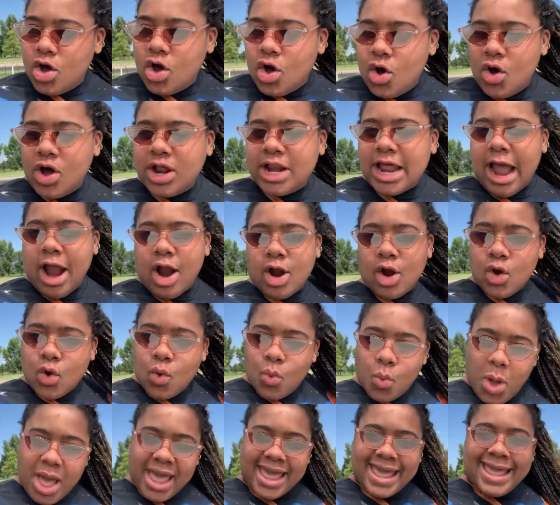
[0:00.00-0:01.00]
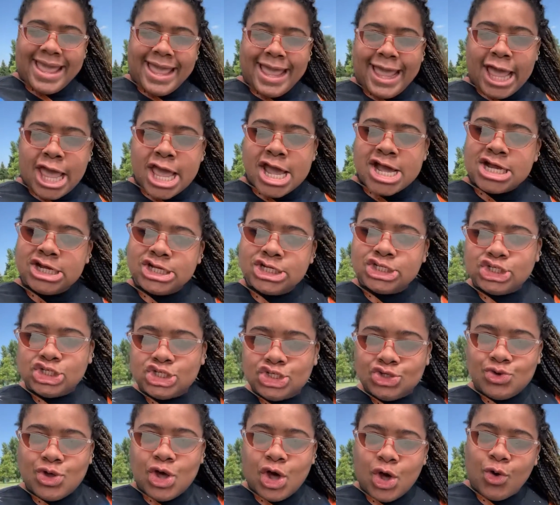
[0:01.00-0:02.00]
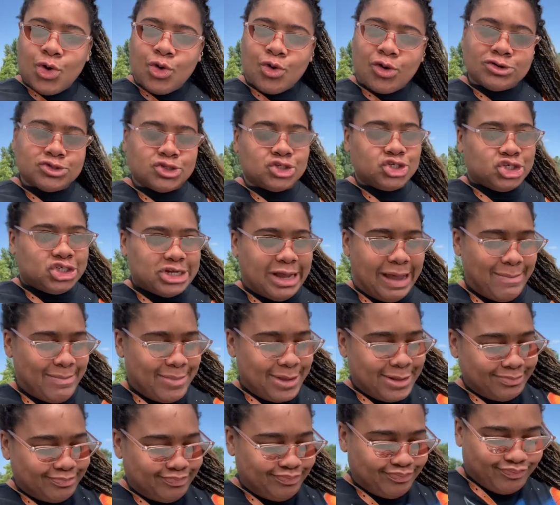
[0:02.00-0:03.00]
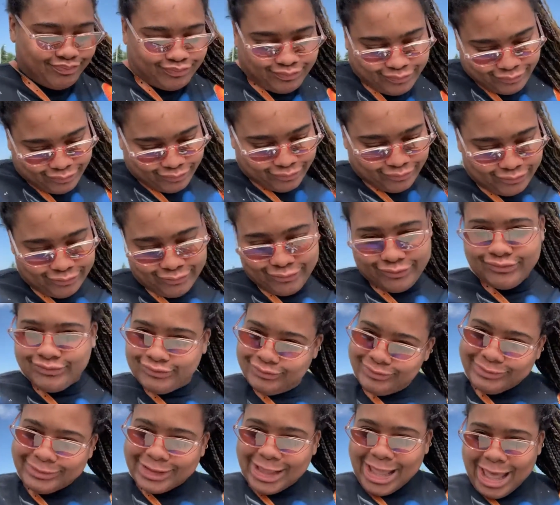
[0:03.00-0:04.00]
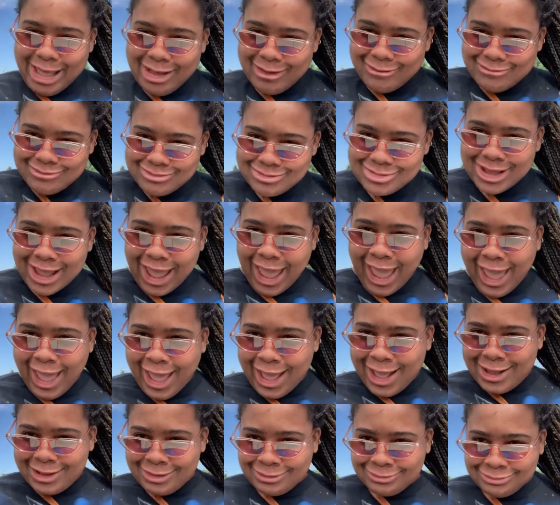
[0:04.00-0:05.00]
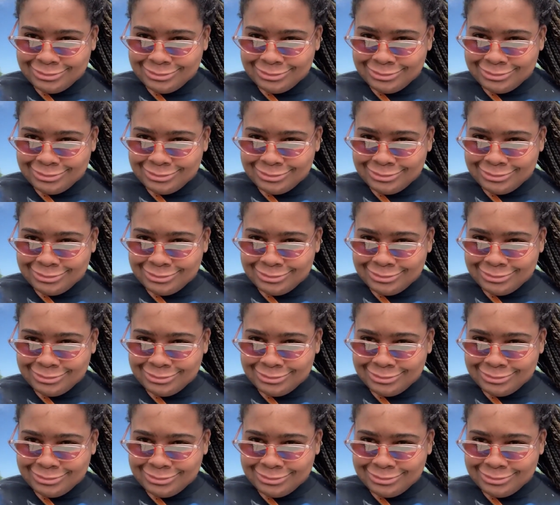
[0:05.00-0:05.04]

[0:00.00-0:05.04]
on our way to go grocery shopping. Okay.